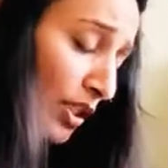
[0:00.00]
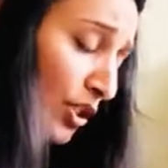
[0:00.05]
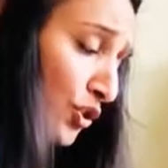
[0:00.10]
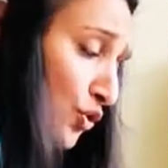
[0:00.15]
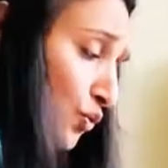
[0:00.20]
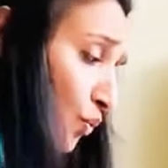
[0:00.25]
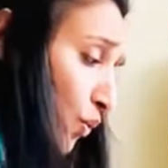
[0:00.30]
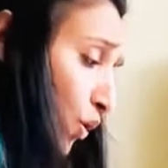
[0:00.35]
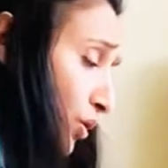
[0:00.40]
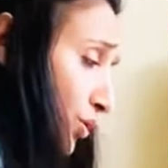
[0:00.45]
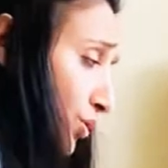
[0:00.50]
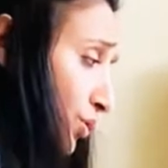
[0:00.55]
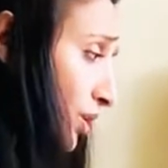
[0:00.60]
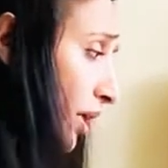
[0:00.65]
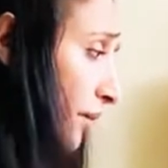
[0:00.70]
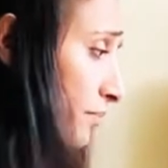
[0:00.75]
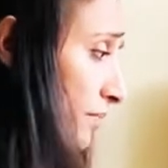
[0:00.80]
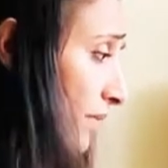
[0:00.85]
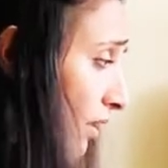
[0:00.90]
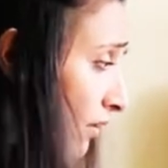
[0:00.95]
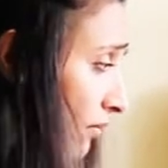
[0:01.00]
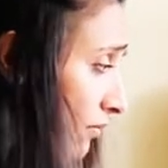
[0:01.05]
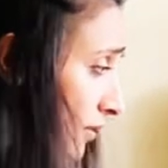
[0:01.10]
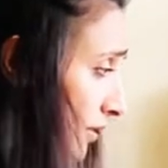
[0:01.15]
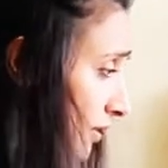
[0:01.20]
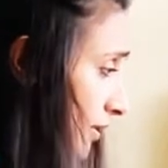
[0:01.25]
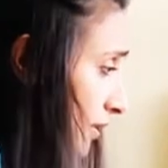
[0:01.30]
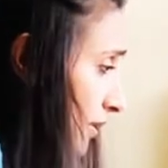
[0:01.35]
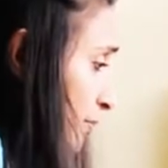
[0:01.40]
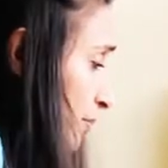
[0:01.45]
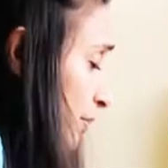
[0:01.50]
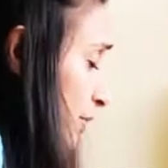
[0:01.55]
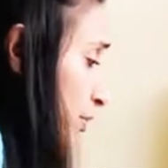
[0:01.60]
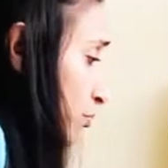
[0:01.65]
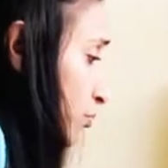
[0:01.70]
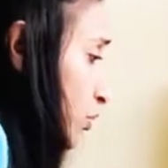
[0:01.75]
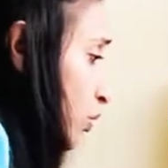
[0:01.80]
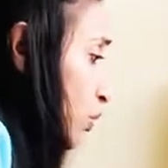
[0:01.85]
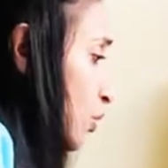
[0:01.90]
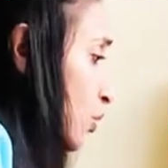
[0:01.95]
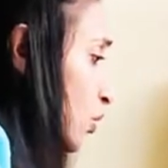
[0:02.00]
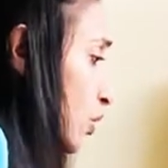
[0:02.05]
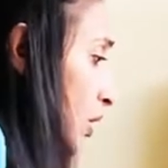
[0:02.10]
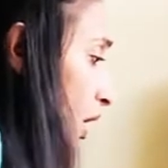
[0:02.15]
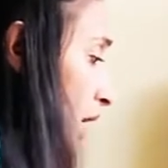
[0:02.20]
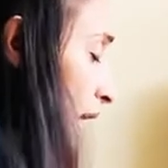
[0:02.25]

you want to come down a little bit more.